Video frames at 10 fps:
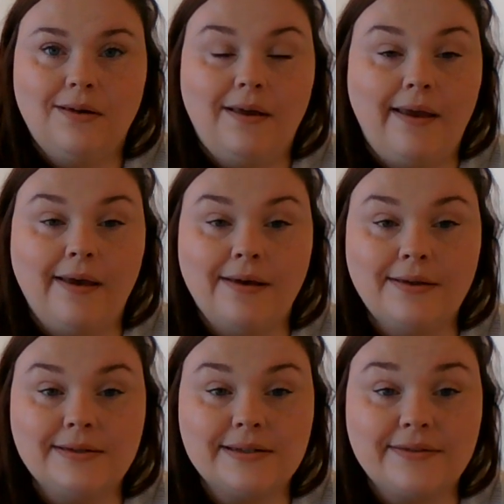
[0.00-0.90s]

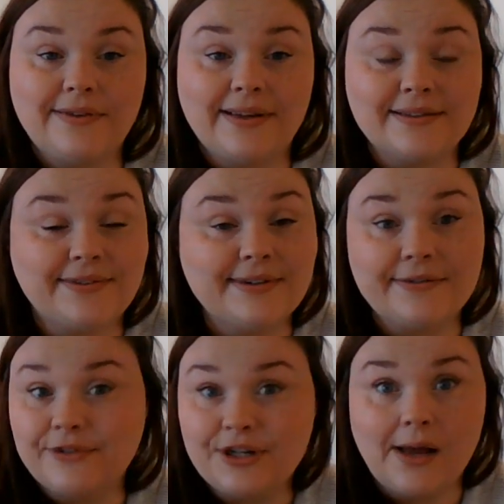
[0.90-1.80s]
And if he has to find a
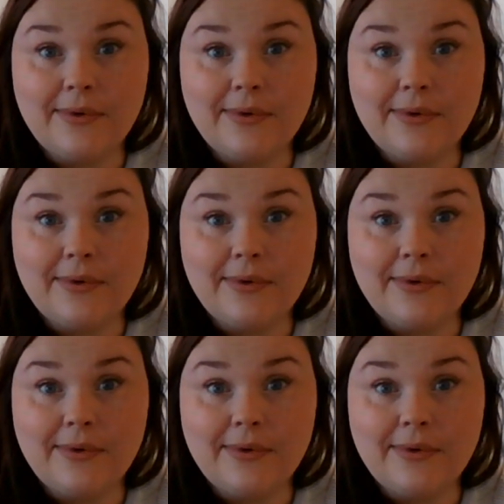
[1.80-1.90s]
different job,